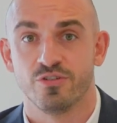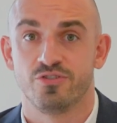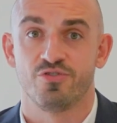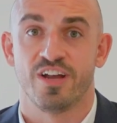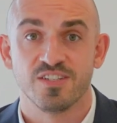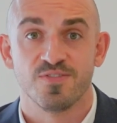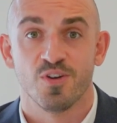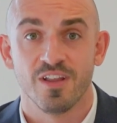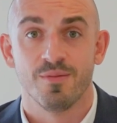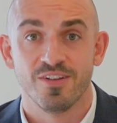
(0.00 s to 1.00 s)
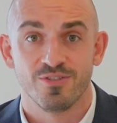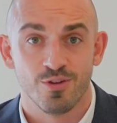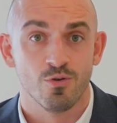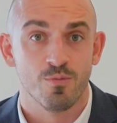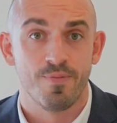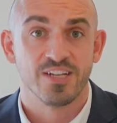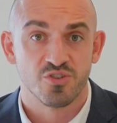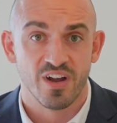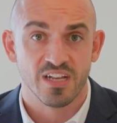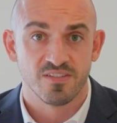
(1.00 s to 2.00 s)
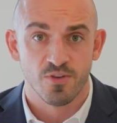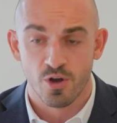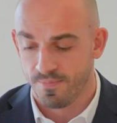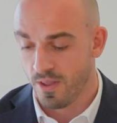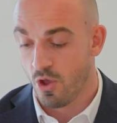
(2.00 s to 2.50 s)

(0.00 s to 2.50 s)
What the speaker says: your transfer limit to do a bank transfer,